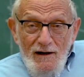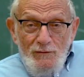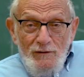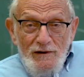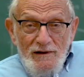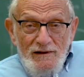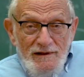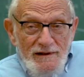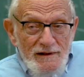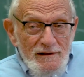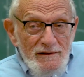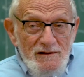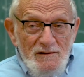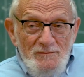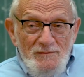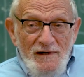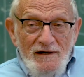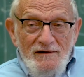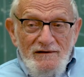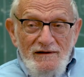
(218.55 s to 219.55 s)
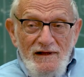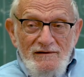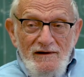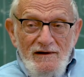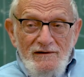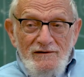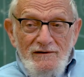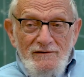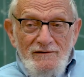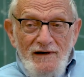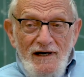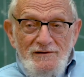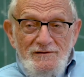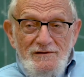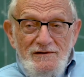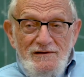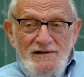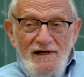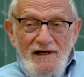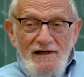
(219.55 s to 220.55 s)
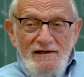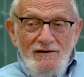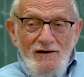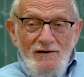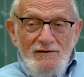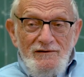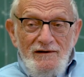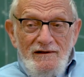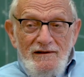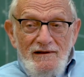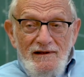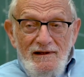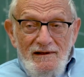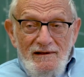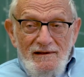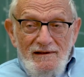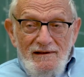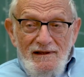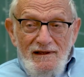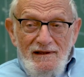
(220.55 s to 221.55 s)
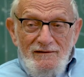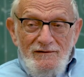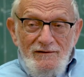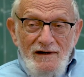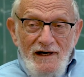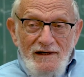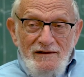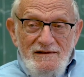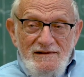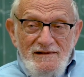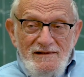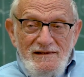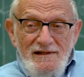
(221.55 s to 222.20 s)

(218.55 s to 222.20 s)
were clearly better than the undergraduates I had known in the United